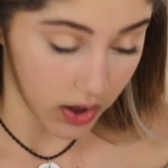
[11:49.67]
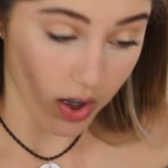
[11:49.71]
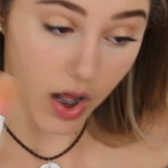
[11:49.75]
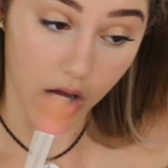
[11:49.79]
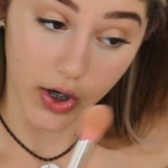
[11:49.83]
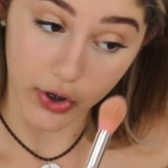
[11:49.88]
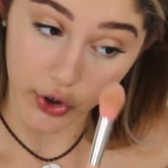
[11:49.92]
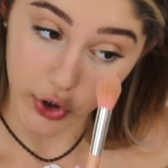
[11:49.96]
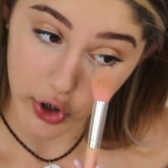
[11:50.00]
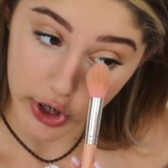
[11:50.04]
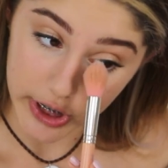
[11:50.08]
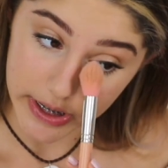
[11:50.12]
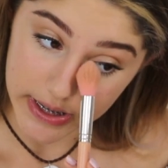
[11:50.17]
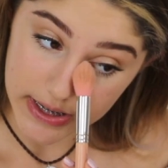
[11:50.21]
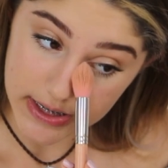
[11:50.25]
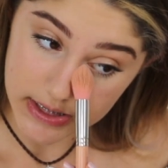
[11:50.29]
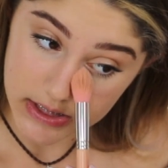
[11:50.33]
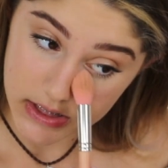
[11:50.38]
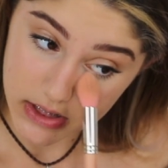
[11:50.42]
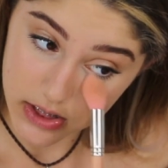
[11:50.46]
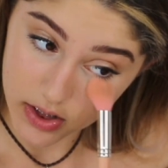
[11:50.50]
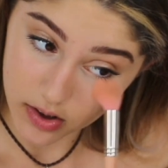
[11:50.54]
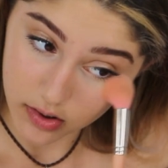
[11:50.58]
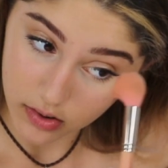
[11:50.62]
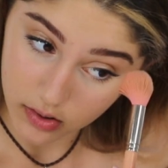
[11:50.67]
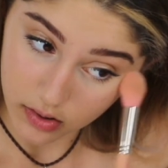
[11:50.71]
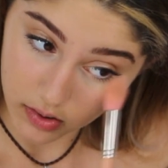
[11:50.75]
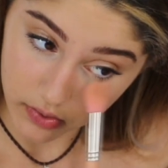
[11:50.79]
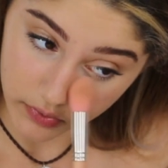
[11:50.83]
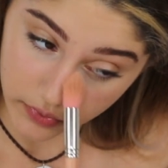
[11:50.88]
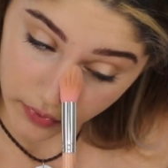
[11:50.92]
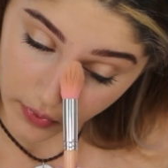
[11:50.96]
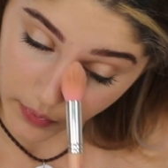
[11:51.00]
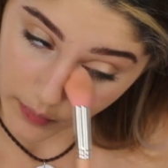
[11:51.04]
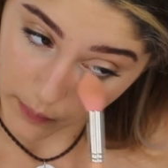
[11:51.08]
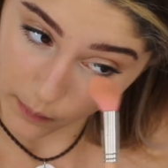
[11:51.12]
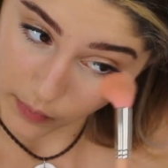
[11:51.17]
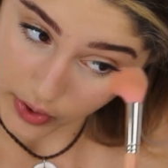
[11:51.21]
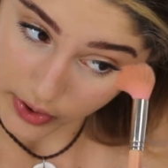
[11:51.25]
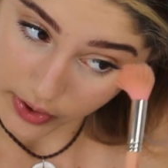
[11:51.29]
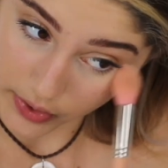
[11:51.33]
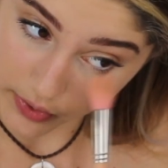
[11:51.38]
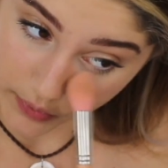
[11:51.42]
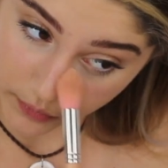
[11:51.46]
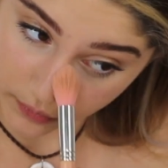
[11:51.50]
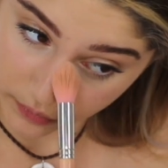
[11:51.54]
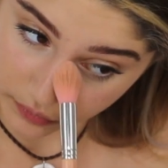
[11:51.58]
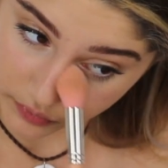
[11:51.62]
uncreased. So we want
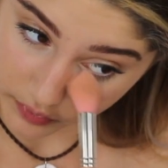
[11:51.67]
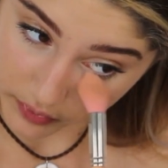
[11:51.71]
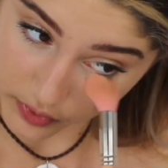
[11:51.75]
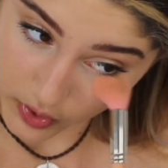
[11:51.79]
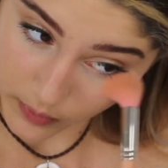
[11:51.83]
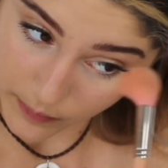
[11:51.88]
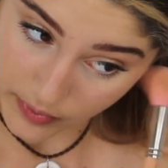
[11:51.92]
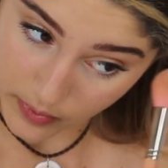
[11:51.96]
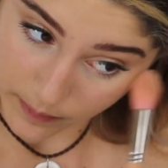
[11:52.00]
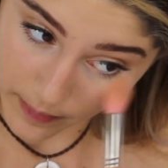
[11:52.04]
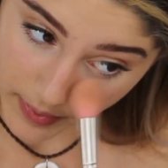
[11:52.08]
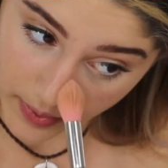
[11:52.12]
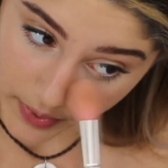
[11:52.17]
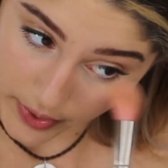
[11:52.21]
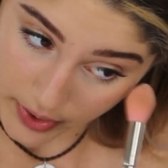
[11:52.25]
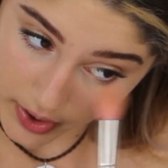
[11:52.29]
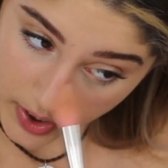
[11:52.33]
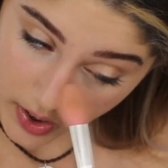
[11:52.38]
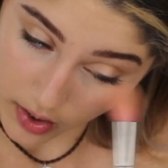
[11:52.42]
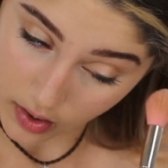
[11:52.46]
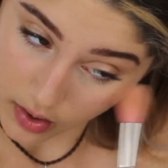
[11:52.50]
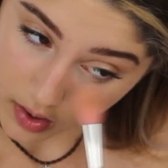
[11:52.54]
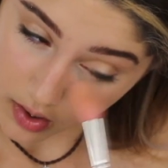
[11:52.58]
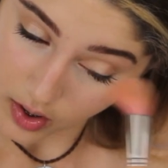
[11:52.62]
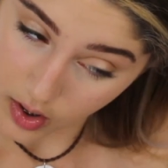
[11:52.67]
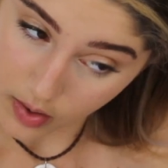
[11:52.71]
to use a little bit of powder,